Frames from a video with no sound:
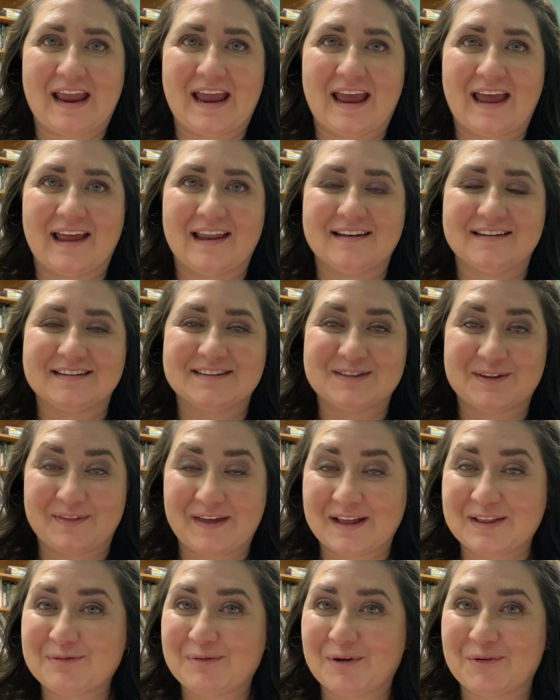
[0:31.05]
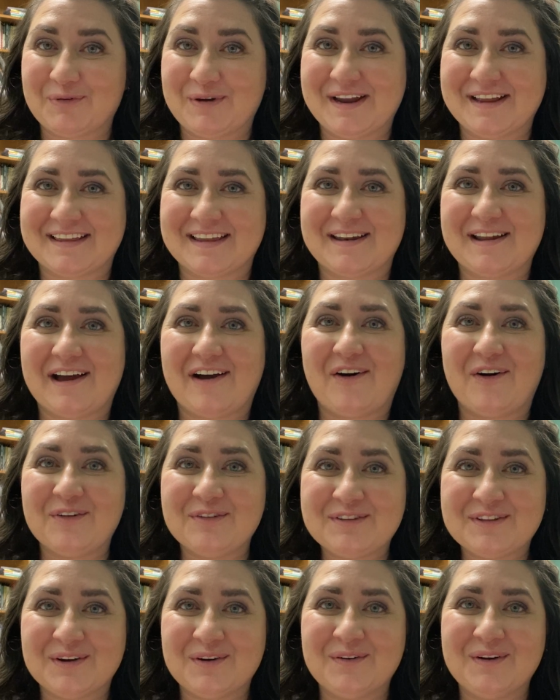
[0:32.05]
And so that's one reason.
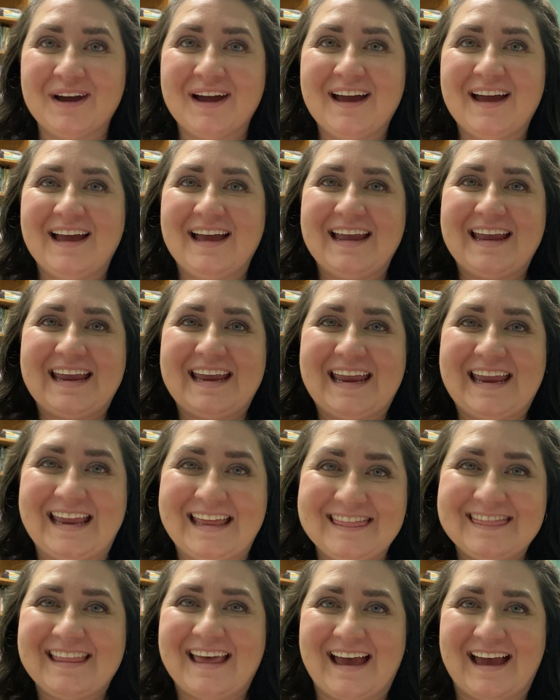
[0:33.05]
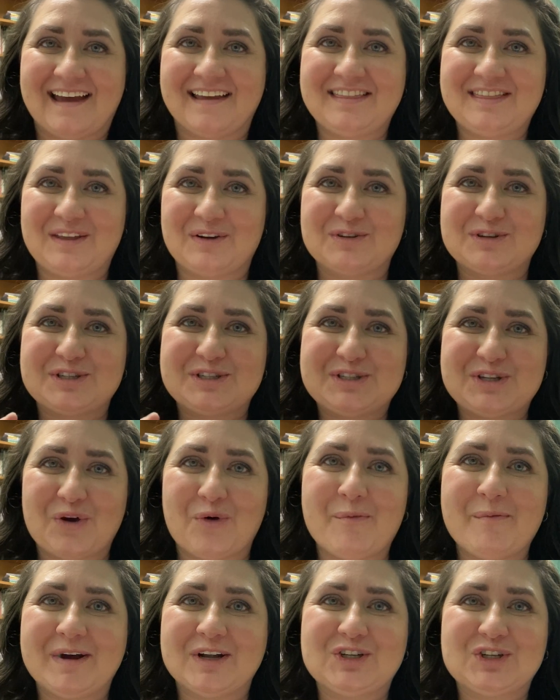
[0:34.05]
Also, in that, there's
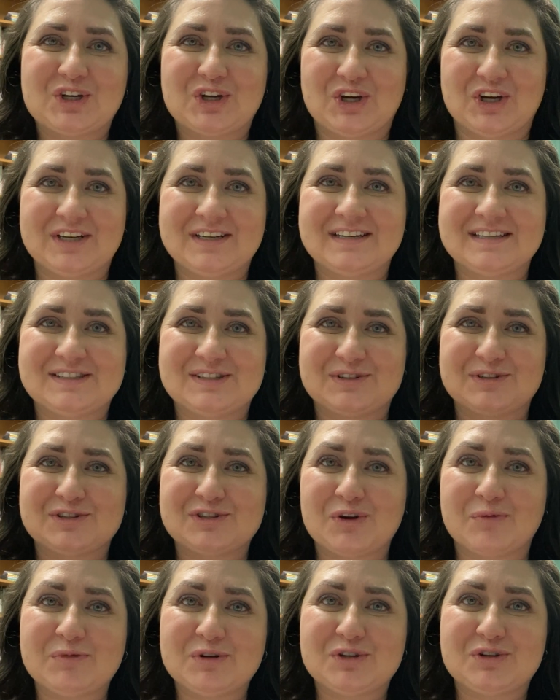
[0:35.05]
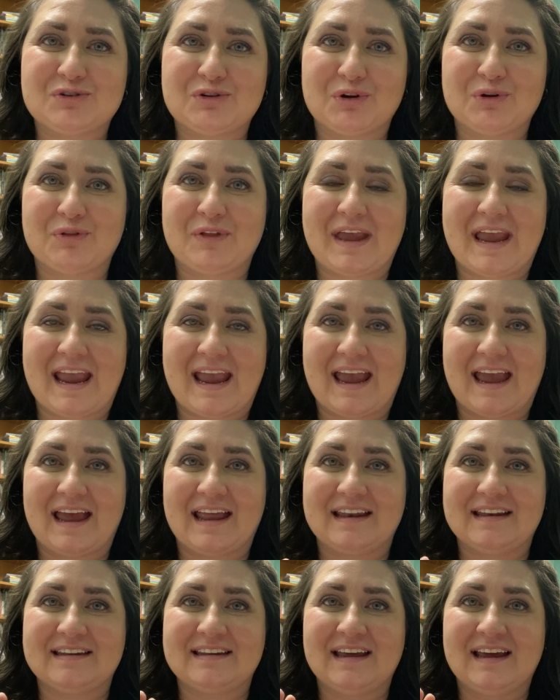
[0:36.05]
so much goodness, there's so much truth,
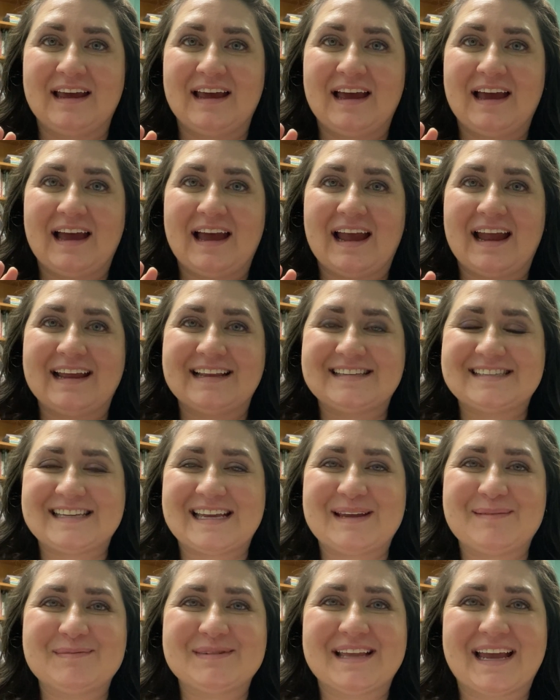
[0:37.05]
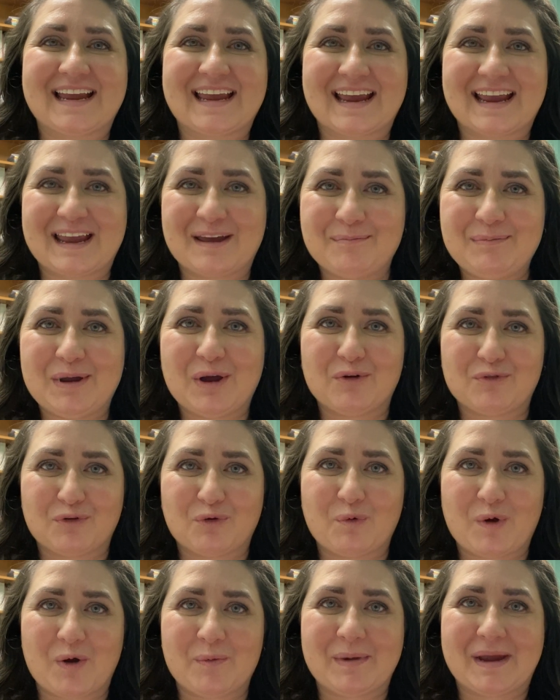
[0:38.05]
and it seems like it can be
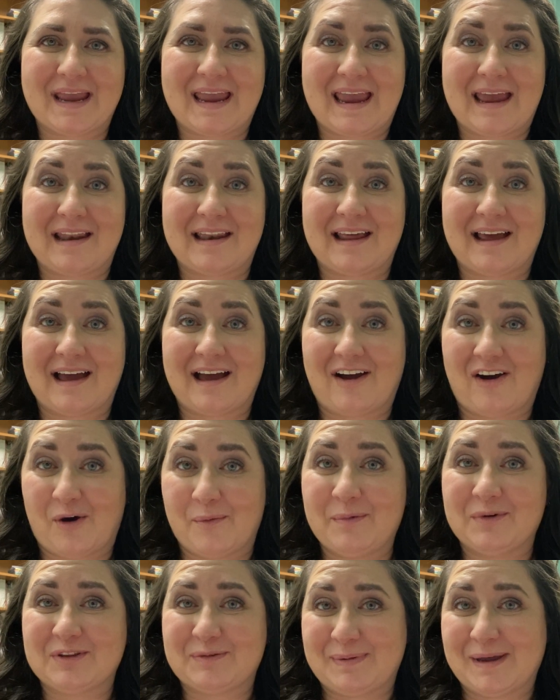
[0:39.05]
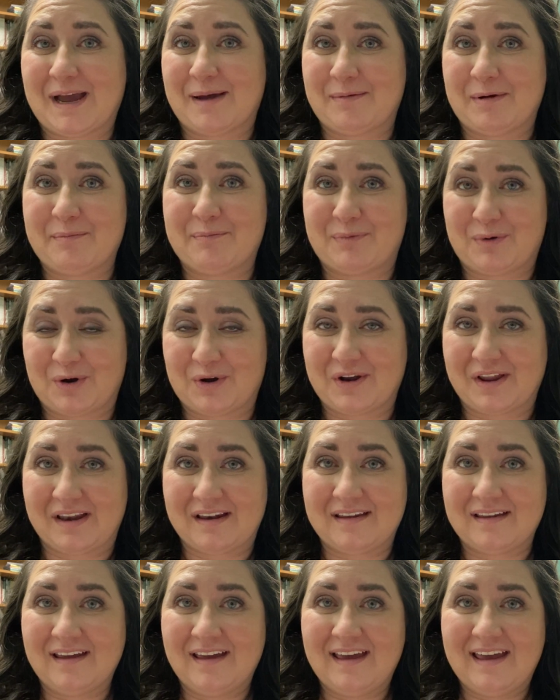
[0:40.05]
overwhelming and almost become a
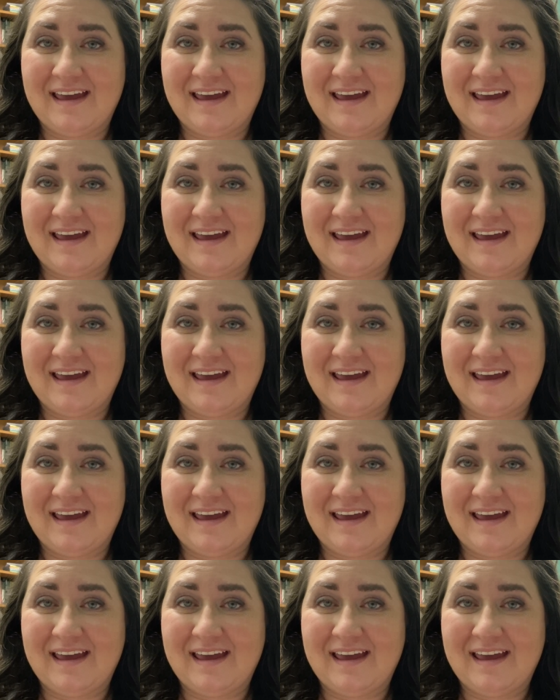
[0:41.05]
burden.